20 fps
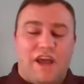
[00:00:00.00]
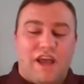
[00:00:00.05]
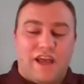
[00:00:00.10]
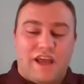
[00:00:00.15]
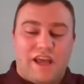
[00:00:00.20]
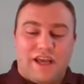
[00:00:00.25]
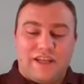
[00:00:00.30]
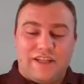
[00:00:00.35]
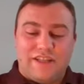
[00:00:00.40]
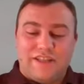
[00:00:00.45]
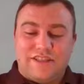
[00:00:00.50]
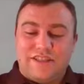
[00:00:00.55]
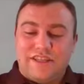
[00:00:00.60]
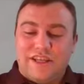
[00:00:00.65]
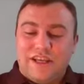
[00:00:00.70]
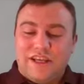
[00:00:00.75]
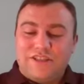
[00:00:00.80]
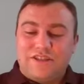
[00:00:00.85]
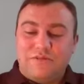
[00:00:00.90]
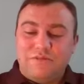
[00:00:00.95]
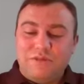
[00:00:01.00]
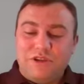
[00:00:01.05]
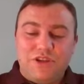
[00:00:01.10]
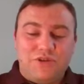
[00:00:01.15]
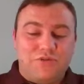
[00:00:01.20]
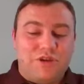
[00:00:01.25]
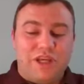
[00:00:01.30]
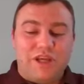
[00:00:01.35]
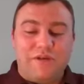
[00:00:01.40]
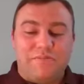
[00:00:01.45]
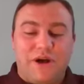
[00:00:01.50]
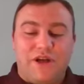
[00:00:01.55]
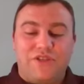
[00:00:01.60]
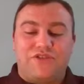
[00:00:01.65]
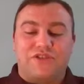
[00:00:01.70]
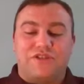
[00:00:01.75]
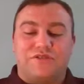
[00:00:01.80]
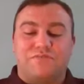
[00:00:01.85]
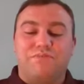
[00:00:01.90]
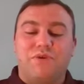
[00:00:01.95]
And something unique about
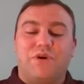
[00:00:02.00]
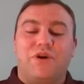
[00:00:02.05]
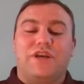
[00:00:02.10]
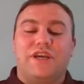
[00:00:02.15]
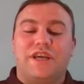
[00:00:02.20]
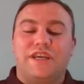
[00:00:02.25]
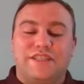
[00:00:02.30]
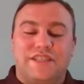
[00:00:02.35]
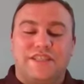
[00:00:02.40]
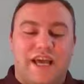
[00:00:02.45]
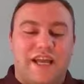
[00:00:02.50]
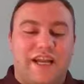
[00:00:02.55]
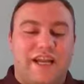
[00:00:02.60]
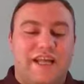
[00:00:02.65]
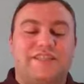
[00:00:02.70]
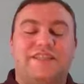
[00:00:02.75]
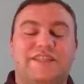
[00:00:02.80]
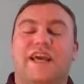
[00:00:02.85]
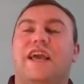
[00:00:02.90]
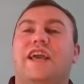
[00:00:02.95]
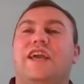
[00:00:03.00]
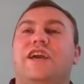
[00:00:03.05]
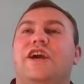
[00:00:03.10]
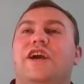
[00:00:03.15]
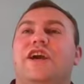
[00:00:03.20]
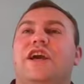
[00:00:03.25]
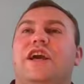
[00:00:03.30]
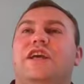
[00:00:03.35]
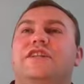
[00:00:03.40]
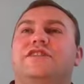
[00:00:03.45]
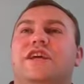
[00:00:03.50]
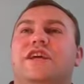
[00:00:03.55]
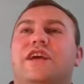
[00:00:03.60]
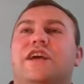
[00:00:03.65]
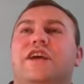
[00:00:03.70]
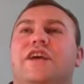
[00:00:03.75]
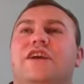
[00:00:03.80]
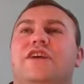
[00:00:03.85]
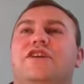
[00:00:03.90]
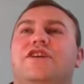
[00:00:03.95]
this book is that it's
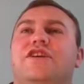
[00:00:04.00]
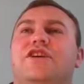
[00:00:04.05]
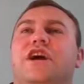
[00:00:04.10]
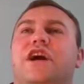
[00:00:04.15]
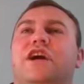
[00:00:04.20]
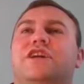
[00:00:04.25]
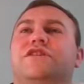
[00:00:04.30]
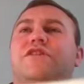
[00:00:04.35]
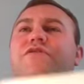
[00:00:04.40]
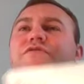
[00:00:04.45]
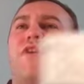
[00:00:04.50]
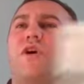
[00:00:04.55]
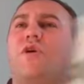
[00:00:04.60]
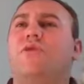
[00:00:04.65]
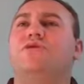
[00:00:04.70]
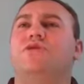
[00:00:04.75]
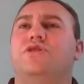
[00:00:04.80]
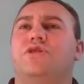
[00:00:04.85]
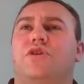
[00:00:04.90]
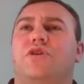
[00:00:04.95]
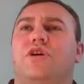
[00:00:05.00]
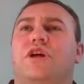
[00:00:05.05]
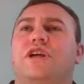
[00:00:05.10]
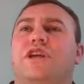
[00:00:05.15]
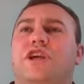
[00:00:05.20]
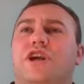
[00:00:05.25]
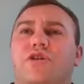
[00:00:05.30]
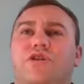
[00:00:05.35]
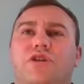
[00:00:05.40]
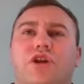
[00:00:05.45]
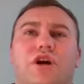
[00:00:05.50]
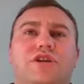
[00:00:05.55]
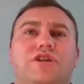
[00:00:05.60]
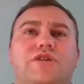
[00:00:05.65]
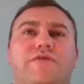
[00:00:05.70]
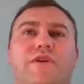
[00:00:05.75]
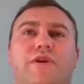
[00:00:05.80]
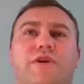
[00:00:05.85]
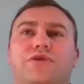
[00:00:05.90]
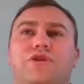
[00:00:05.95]
a devotional, a year-long
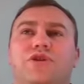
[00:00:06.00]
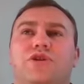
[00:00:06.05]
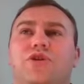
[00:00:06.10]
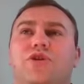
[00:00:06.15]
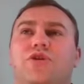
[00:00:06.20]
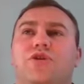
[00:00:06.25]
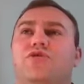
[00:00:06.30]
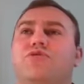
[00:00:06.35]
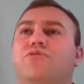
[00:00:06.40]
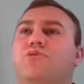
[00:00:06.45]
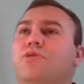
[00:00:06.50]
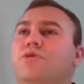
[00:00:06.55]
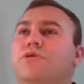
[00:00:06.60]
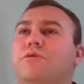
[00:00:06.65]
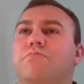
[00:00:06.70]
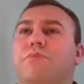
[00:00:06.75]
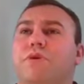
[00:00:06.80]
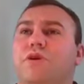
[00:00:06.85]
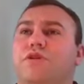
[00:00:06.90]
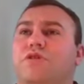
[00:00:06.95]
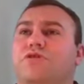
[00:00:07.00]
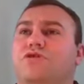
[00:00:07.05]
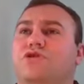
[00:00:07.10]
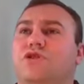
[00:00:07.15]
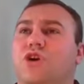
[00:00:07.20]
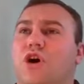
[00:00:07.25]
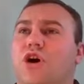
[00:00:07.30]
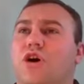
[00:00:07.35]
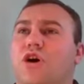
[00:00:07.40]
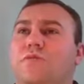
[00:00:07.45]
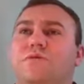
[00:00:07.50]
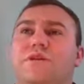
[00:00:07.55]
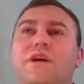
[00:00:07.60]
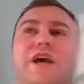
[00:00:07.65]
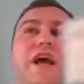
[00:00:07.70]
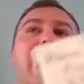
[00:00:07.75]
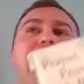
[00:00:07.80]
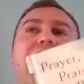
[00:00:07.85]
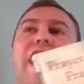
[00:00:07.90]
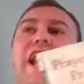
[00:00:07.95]
devotional through the book of Psalms.
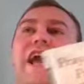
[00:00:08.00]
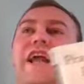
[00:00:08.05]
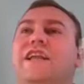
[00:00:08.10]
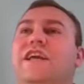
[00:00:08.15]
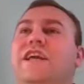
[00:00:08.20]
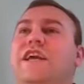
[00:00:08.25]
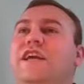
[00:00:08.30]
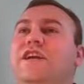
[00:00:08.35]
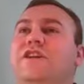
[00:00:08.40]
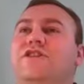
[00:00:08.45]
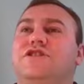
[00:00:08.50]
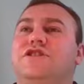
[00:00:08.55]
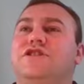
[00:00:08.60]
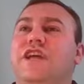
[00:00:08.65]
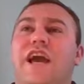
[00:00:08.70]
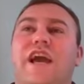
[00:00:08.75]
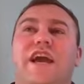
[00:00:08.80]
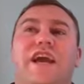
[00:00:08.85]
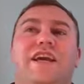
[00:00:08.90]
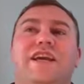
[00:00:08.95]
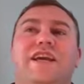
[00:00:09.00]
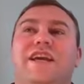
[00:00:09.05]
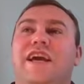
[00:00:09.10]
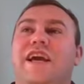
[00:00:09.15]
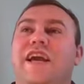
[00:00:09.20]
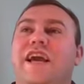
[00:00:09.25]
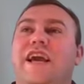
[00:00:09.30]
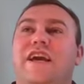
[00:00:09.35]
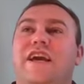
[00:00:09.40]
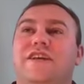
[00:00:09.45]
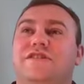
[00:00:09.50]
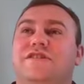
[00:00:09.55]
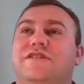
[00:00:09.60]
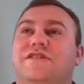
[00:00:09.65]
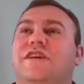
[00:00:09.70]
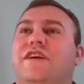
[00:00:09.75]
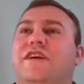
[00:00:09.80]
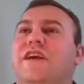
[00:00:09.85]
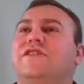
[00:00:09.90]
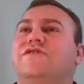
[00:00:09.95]
And each day,
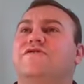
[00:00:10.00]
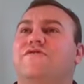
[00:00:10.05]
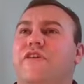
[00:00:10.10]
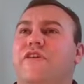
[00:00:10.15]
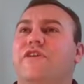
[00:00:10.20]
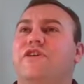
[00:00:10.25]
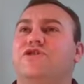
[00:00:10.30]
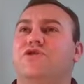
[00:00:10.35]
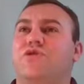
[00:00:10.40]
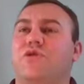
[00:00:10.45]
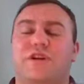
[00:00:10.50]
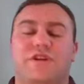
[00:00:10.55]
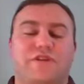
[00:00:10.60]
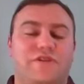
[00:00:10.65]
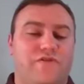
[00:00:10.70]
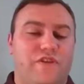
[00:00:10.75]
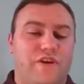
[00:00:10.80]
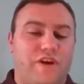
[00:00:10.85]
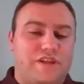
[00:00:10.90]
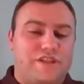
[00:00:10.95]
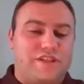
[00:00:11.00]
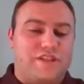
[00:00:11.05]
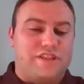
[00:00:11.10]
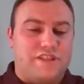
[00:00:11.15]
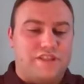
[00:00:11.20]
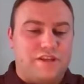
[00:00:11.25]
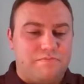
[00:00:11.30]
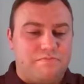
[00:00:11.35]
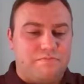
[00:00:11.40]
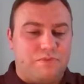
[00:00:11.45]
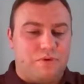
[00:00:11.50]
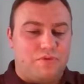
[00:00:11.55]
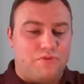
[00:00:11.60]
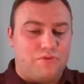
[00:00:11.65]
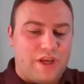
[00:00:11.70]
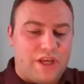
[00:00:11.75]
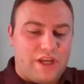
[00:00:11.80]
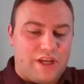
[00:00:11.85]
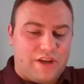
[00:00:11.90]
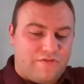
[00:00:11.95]
it's very short. It's a very simple
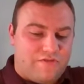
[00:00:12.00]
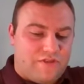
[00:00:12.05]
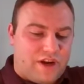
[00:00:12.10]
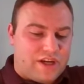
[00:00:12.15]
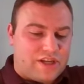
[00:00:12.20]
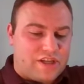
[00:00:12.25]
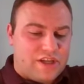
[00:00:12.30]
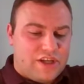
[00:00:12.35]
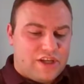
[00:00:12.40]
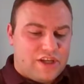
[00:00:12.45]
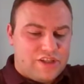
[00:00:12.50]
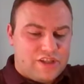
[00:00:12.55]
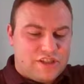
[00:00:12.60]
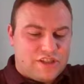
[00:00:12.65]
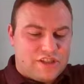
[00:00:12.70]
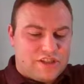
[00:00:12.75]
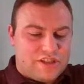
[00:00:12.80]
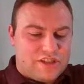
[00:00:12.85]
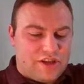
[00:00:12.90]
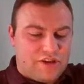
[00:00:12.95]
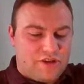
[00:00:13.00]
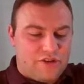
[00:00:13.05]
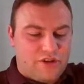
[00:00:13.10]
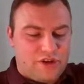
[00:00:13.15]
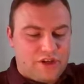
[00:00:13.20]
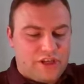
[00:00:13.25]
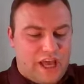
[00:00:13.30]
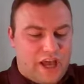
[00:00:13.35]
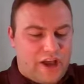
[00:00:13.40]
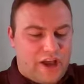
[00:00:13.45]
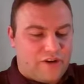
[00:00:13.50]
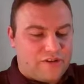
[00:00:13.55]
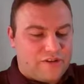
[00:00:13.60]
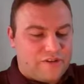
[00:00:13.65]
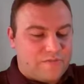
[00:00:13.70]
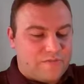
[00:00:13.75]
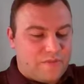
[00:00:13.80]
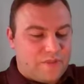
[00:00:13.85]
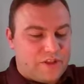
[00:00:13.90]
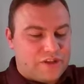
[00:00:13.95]
read. In fact, just to take a look at
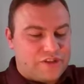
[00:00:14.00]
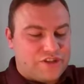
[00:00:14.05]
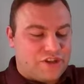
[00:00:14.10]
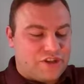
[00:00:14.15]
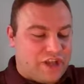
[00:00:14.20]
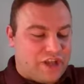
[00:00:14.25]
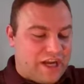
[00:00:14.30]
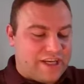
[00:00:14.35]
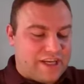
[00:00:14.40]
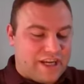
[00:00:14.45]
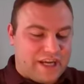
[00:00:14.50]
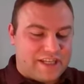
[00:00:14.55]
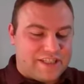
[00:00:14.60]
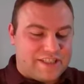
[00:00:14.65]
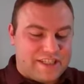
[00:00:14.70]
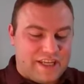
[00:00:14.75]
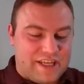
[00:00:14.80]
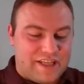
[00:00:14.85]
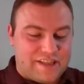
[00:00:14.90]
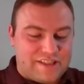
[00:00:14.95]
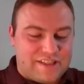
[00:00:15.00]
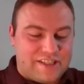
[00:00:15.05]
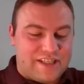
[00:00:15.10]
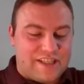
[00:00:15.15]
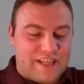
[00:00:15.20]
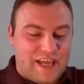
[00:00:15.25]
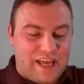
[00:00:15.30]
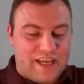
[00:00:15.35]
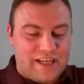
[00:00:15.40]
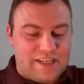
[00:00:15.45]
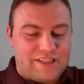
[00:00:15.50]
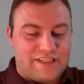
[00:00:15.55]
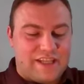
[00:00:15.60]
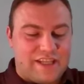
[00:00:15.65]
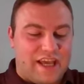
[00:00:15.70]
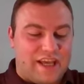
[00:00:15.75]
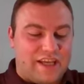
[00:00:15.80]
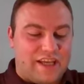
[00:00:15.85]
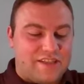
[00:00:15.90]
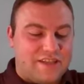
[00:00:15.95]
July 19th, today's
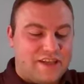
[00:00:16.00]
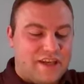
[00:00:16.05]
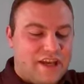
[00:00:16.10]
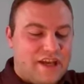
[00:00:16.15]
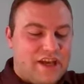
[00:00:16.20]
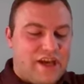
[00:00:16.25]
date,